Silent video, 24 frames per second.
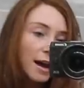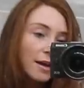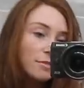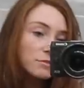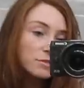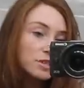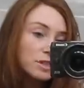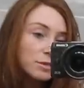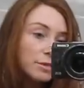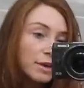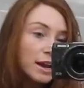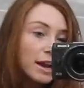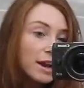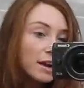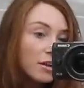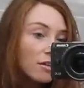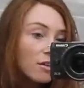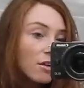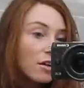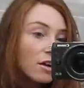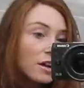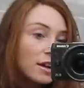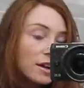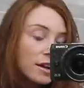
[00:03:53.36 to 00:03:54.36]
some hair
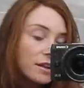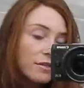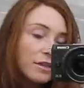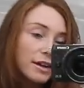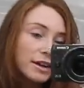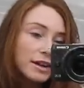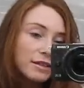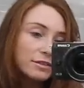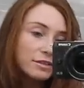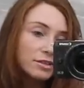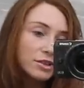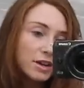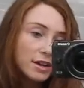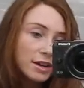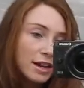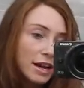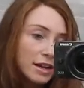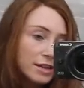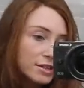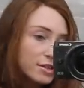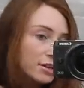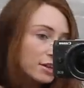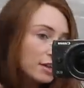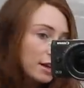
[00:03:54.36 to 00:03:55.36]
oil if I leave it dry
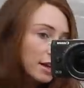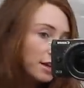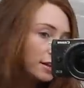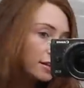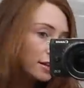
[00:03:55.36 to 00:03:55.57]
naturally,